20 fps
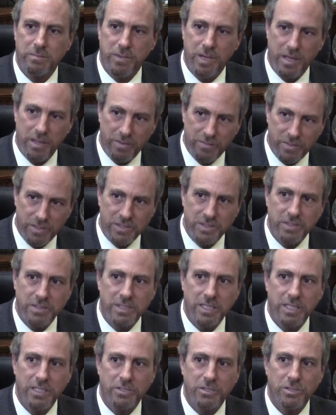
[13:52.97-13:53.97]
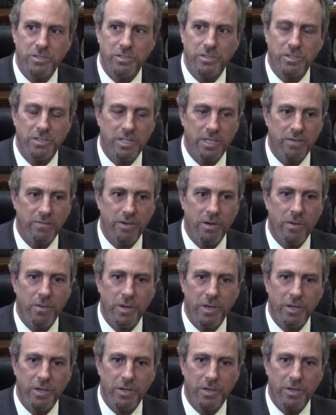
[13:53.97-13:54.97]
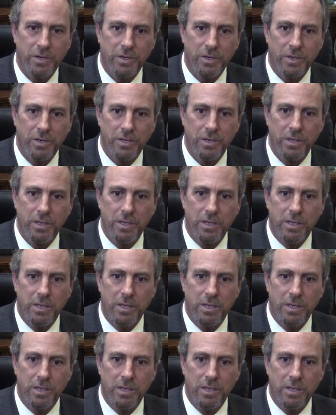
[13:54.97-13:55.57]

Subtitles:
by the visitations that have already occurred,